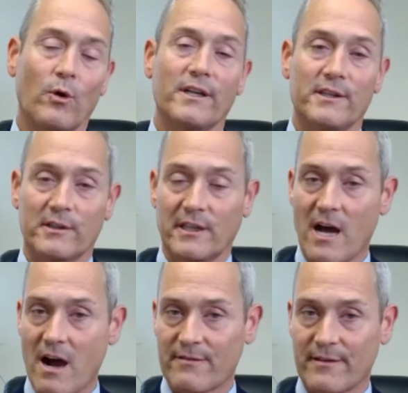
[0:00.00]
point, you can
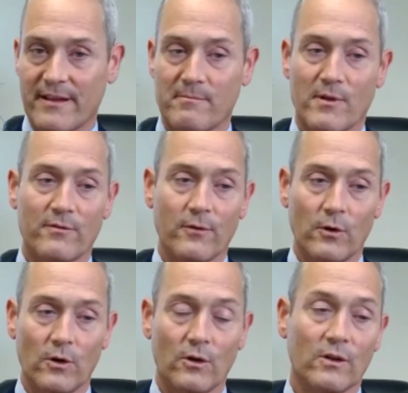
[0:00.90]
offer them the
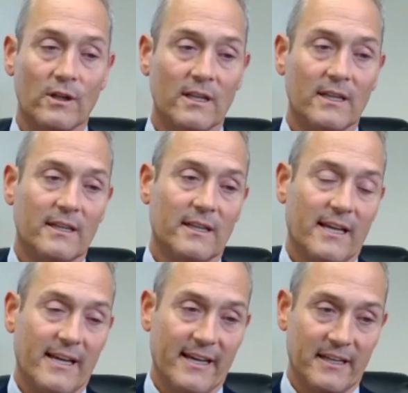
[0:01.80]
full,
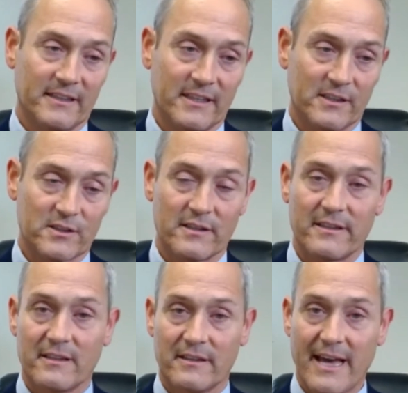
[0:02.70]
and it's
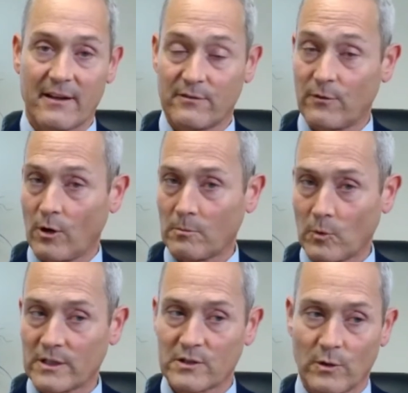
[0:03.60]
that Form
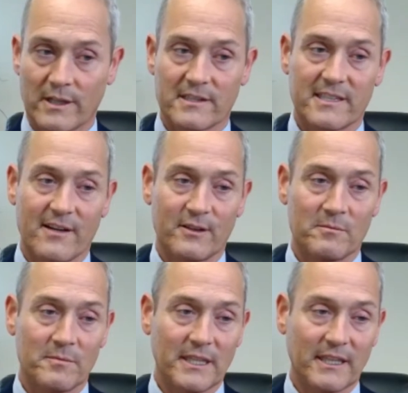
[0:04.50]

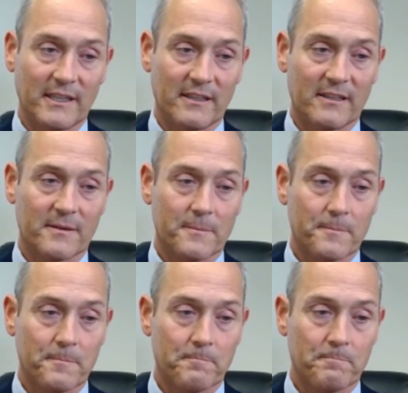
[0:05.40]
127B.
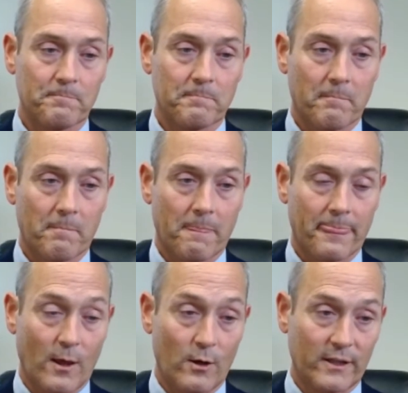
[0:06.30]

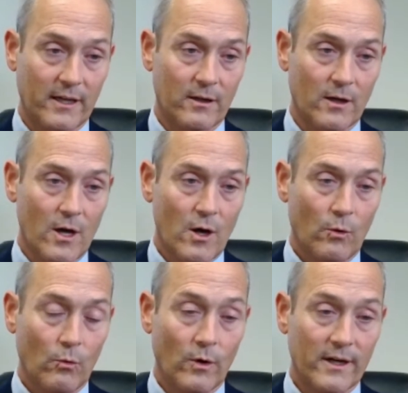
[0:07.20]
Okay.
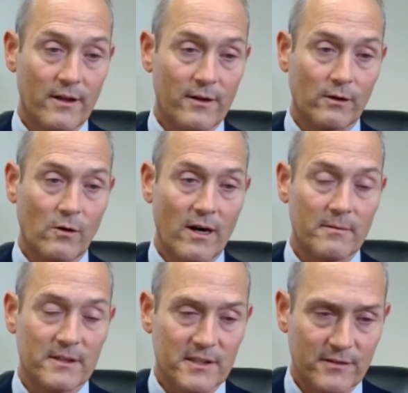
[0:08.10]
What are the
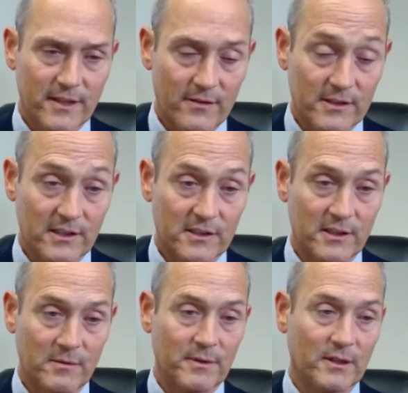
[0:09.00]
requirements if you have a
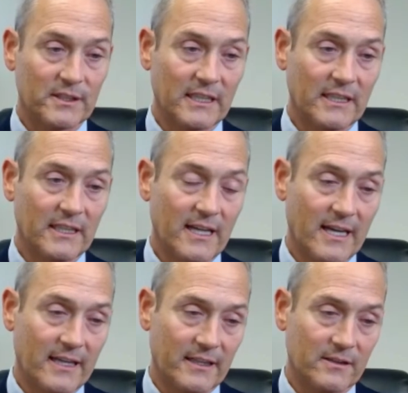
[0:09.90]
6-unit building
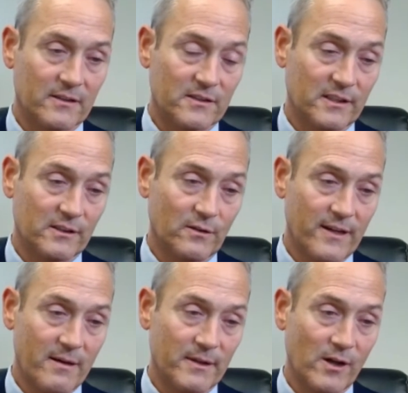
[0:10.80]
and a single
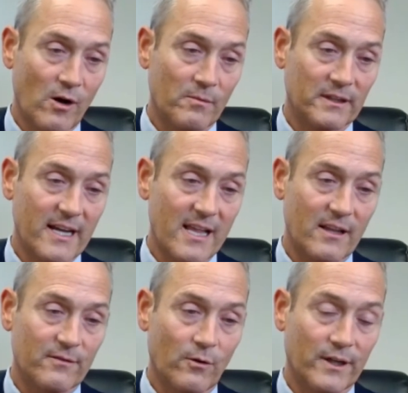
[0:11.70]
family home in
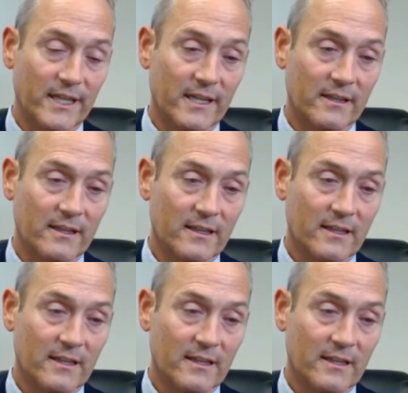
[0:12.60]
California,